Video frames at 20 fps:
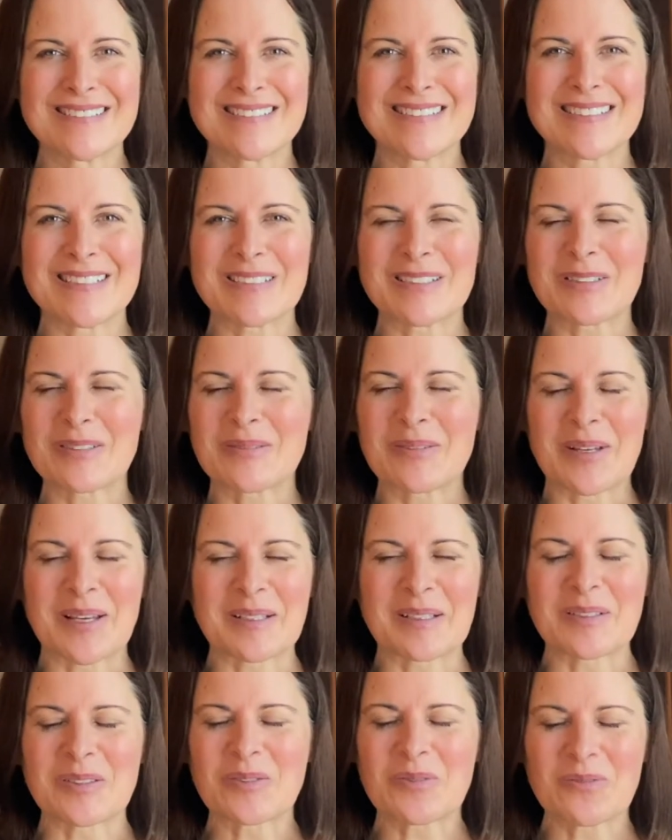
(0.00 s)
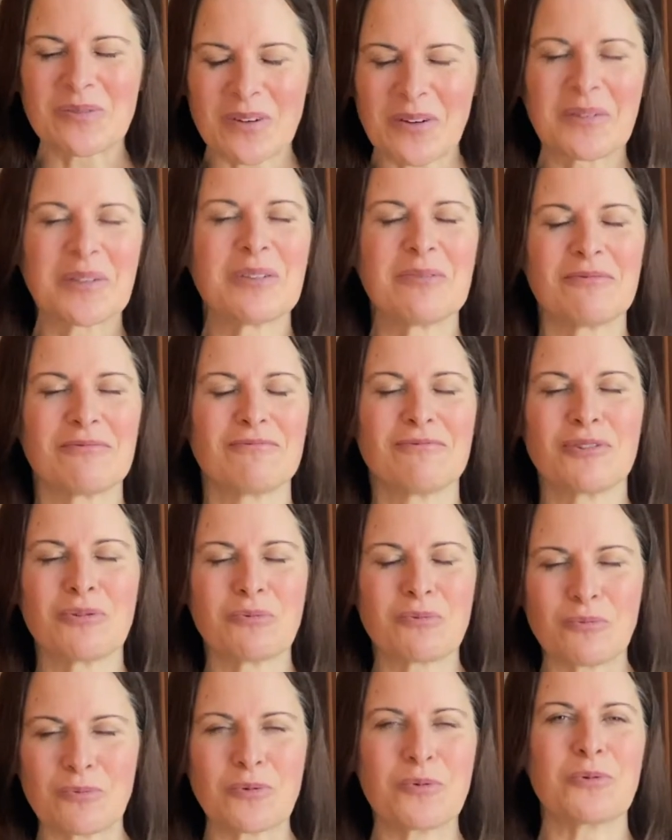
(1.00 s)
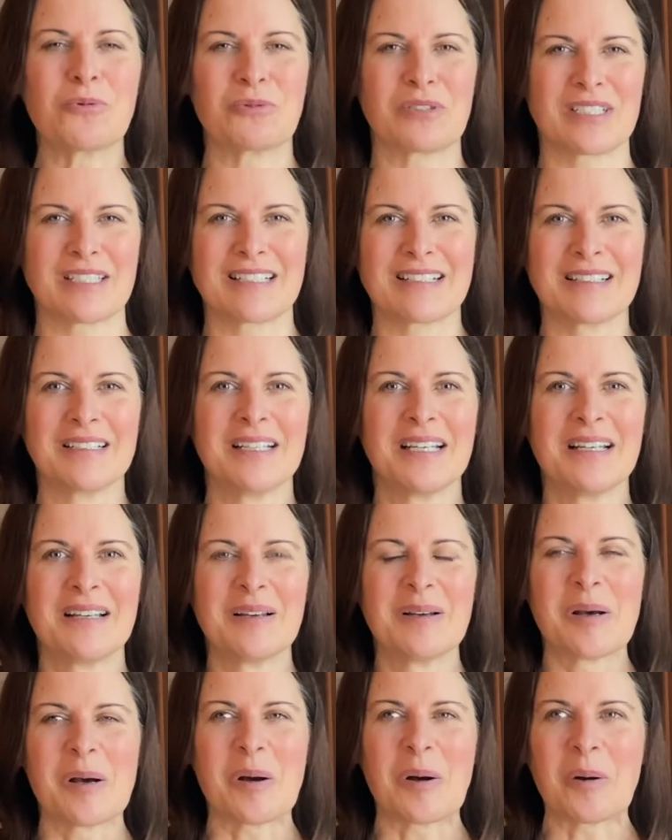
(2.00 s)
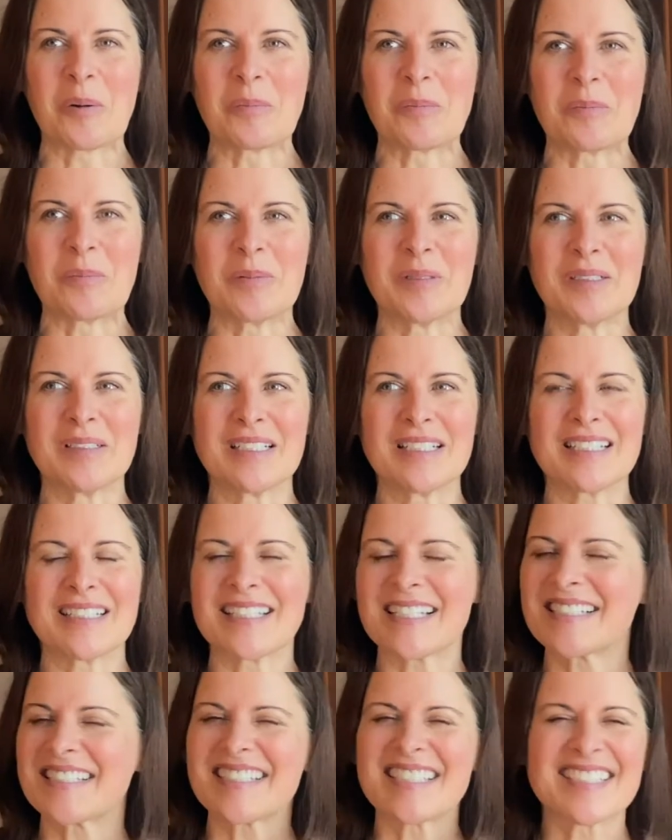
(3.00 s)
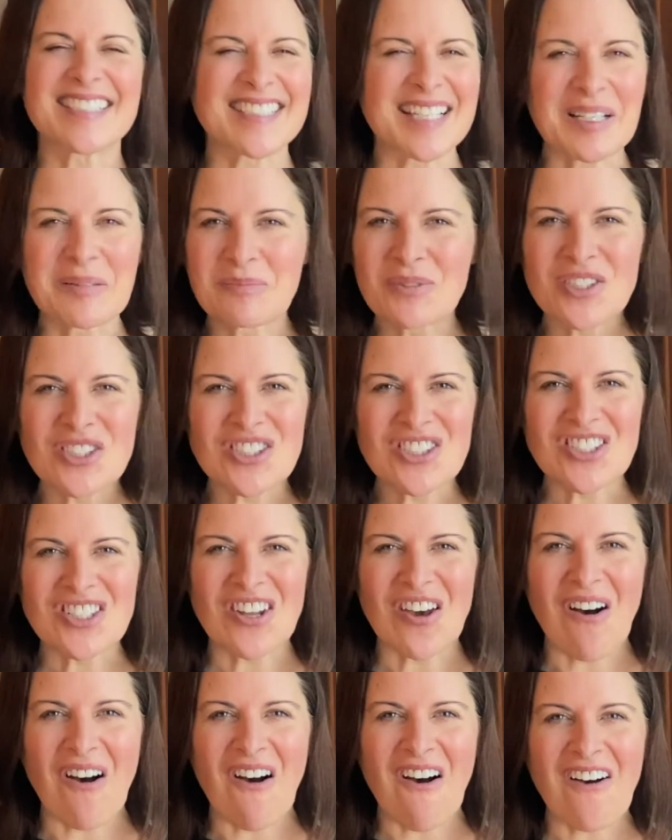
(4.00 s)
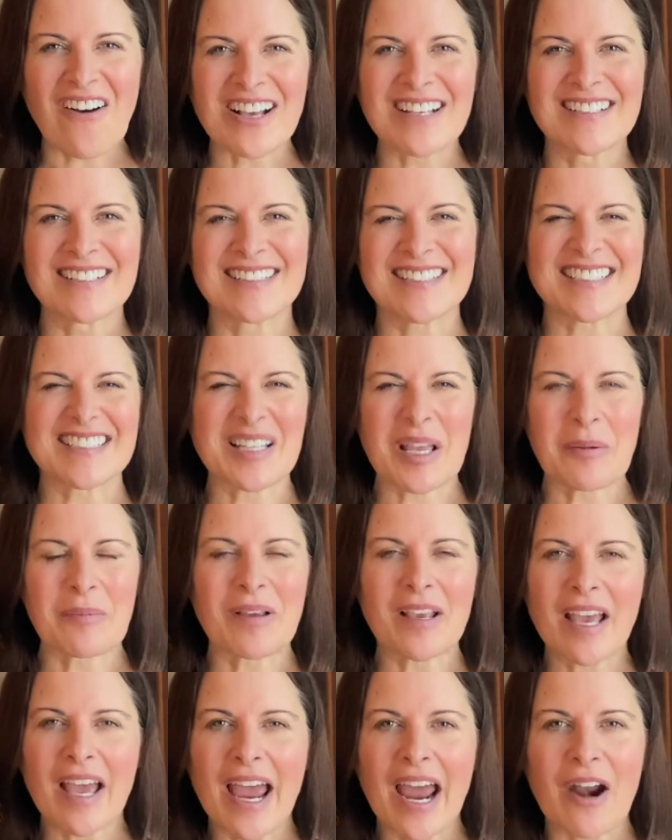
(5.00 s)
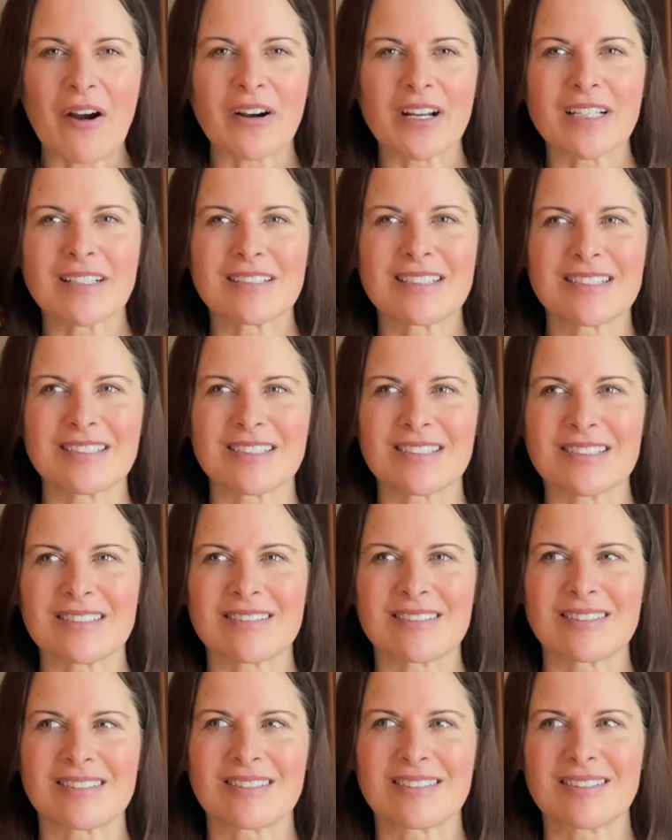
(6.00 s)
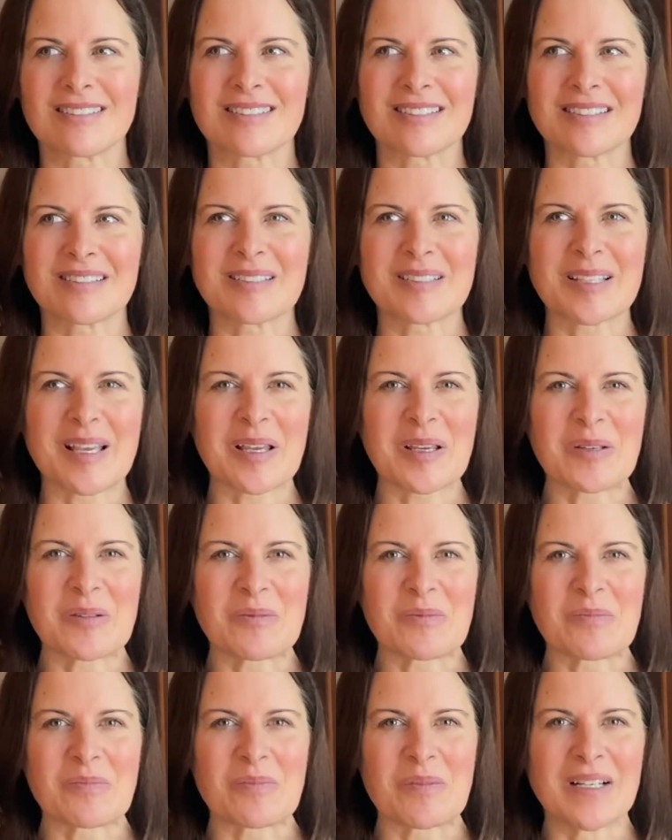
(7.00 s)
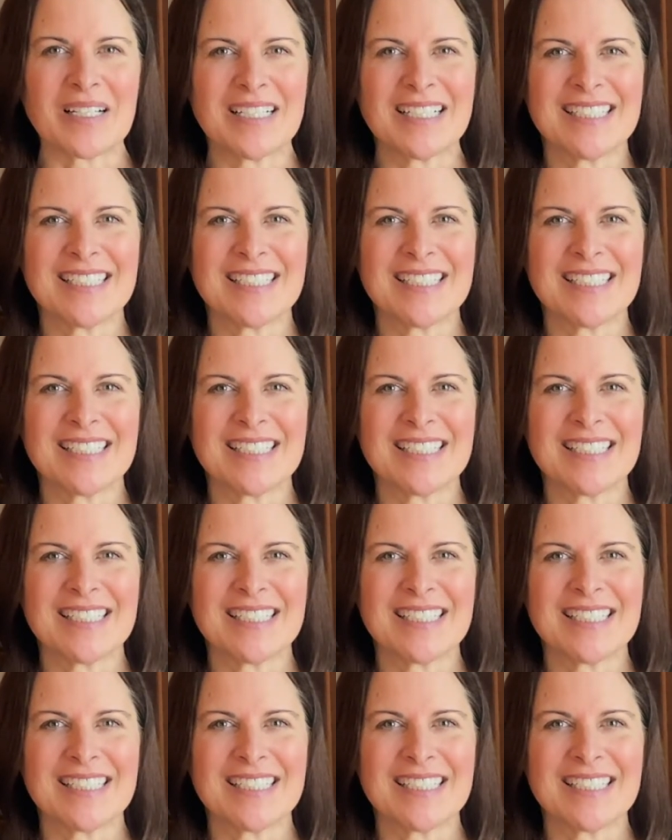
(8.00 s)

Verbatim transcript: It's and it's very rewarding. Um, and there's the same snark, the same characters, the same